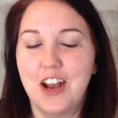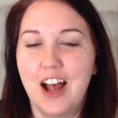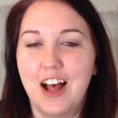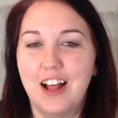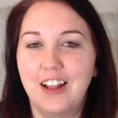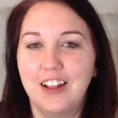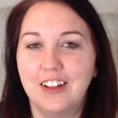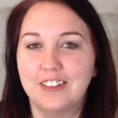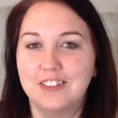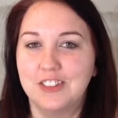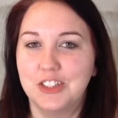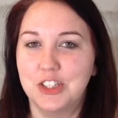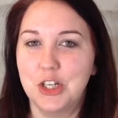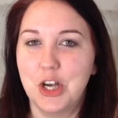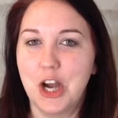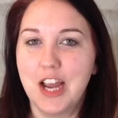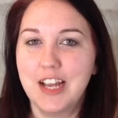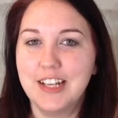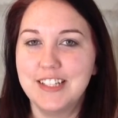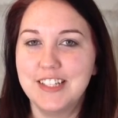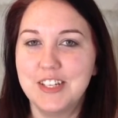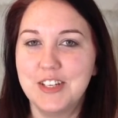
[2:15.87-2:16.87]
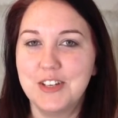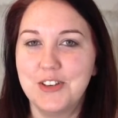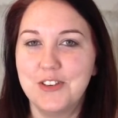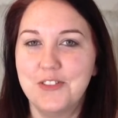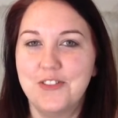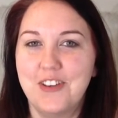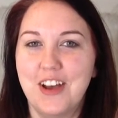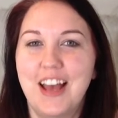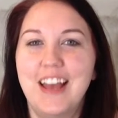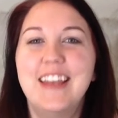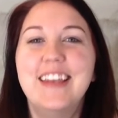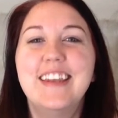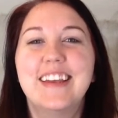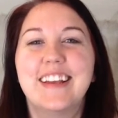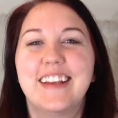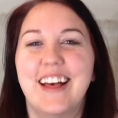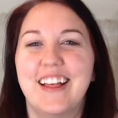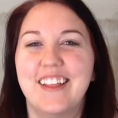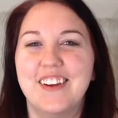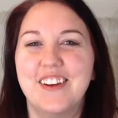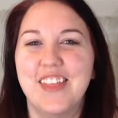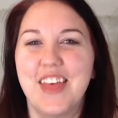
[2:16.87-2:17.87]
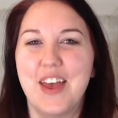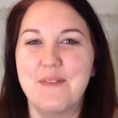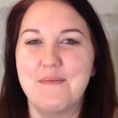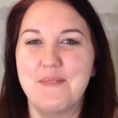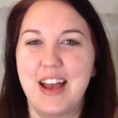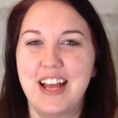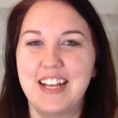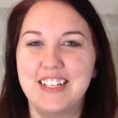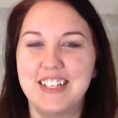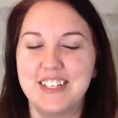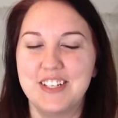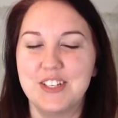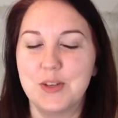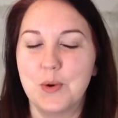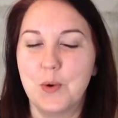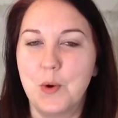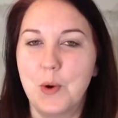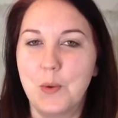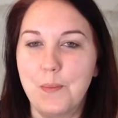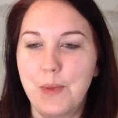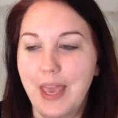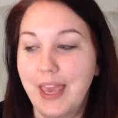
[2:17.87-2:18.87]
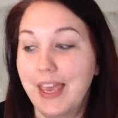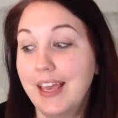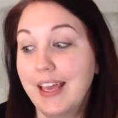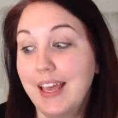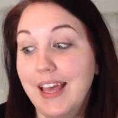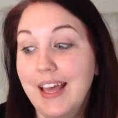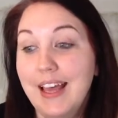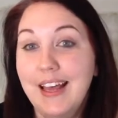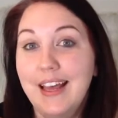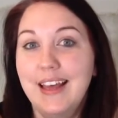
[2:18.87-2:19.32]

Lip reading: I'll try to find a color that matches or make